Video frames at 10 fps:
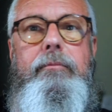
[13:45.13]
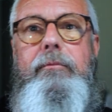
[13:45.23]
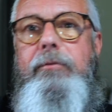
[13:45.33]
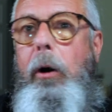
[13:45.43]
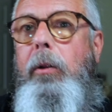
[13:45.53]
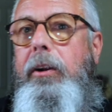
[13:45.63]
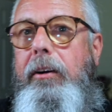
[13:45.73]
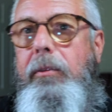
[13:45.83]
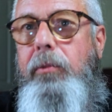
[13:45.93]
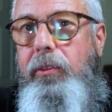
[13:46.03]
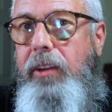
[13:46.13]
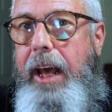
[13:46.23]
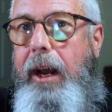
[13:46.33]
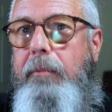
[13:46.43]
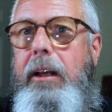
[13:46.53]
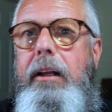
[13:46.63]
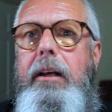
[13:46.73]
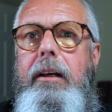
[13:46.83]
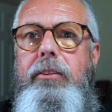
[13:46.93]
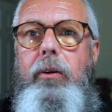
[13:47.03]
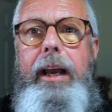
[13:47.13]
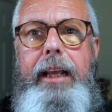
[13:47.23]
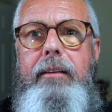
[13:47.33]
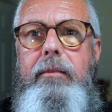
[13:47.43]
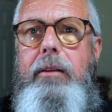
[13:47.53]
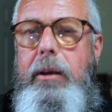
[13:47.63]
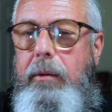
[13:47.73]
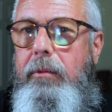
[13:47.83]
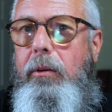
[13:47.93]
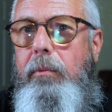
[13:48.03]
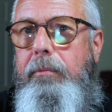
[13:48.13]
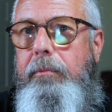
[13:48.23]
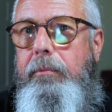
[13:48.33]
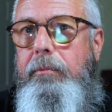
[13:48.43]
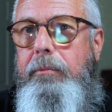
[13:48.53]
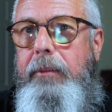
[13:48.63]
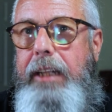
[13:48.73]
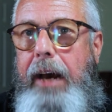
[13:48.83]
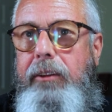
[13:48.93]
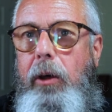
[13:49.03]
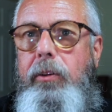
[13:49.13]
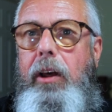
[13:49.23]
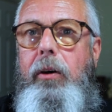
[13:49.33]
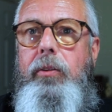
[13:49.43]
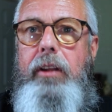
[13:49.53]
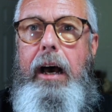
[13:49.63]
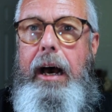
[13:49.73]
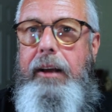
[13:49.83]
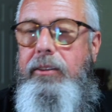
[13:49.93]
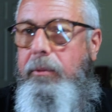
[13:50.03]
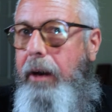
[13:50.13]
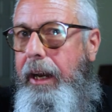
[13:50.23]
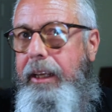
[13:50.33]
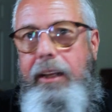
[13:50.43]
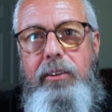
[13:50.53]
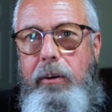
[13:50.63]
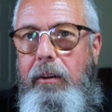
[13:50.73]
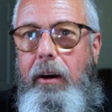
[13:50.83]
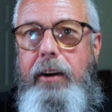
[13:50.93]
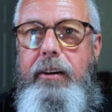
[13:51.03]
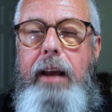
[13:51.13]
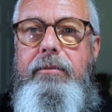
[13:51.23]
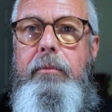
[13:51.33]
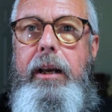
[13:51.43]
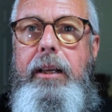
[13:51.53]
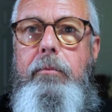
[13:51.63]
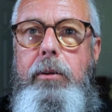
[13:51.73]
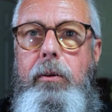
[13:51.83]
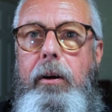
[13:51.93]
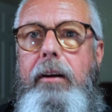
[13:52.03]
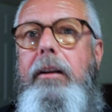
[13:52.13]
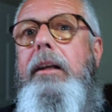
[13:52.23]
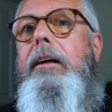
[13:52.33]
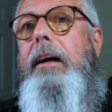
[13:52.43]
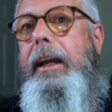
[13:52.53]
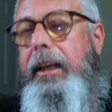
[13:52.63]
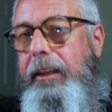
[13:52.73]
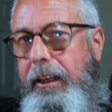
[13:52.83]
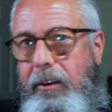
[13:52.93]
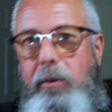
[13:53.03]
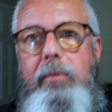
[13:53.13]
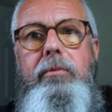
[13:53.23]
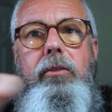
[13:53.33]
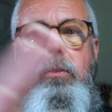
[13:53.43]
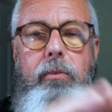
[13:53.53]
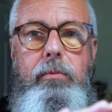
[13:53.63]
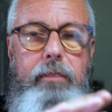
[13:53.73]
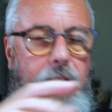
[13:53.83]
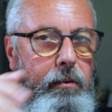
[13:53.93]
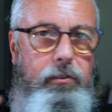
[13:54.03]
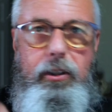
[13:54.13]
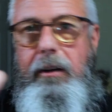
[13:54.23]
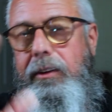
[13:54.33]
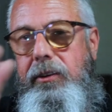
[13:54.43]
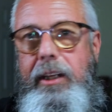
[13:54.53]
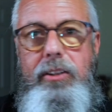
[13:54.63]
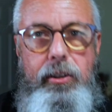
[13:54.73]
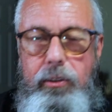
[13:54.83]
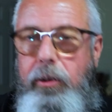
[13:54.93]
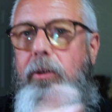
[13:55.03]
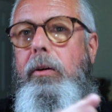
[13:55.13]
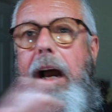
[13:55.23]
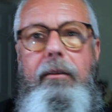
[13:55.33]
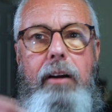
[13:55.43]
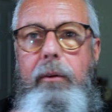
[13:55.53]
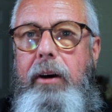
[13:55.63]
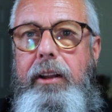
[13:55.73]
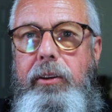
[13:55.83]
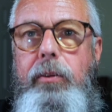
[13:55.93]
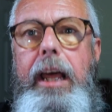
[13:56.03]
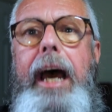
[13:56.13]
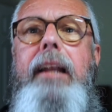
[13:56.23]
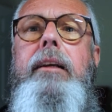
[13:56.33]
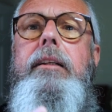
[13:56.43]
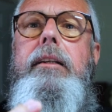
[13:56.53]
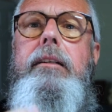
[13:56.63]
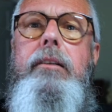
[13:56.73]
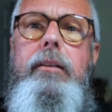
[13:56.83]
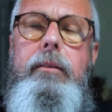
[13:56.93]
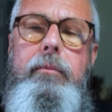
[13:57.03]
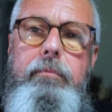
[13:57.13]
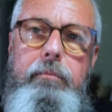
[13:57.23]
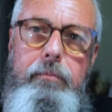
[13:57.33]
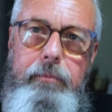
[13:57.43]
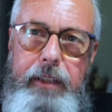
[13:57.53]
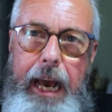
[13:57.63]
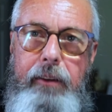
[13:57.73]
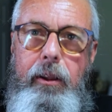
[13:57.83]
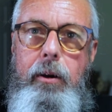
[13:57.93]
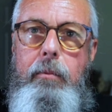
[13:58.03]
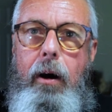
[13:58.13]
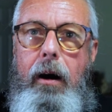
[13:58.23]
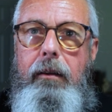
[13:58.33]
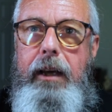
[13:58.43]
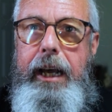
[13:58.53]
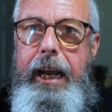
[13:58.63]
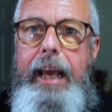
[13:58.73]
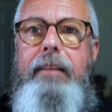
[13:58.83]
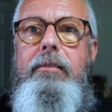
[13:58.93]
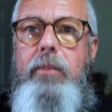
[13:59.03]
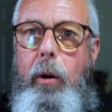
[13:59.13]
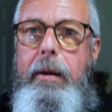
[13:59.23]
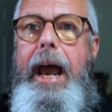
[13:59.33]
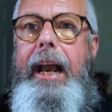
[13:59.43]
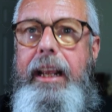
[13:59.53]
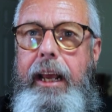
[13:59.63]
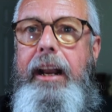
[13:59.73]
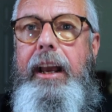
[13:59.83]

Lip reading: folder setup. So I can download those onto my internal hard drive from my computer. I can then go to do, Charlotte Station 2, however I want to do that. Download them all, and then go back and I